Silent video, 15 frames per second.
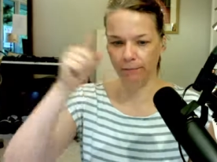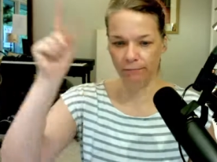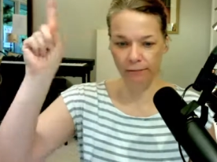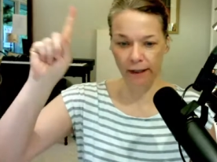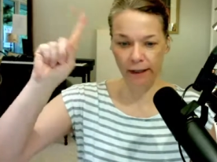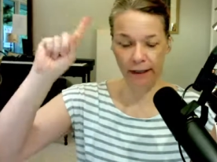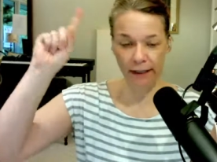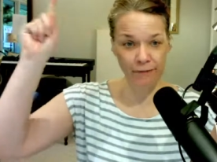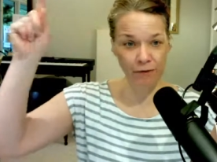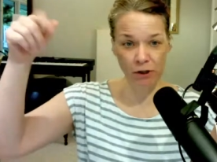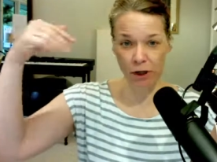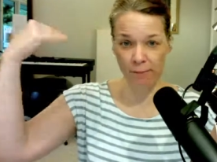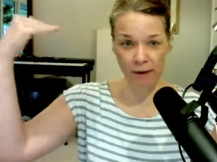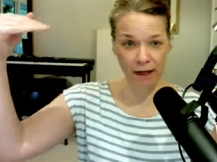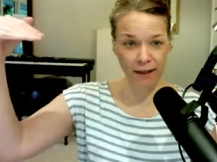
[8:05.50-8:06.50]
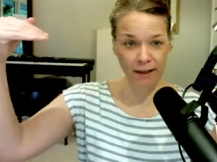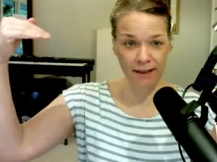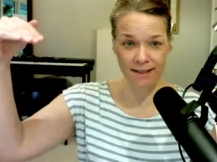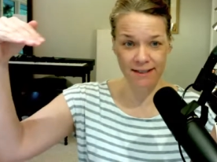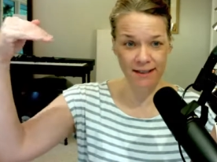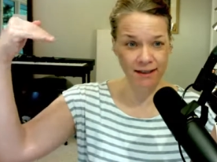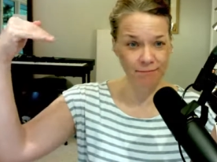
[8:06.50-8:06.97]
And even though I'm not going
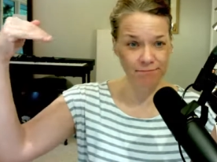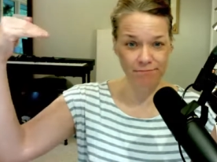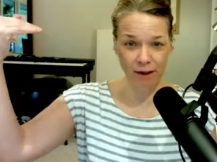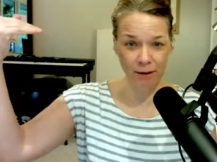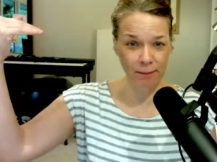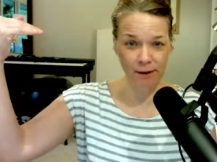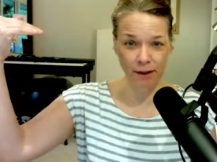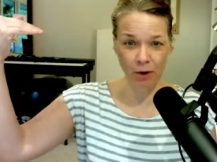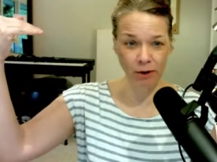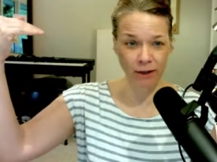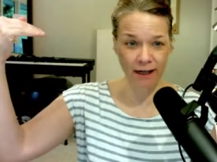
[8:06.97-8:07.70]
to sing probably a whole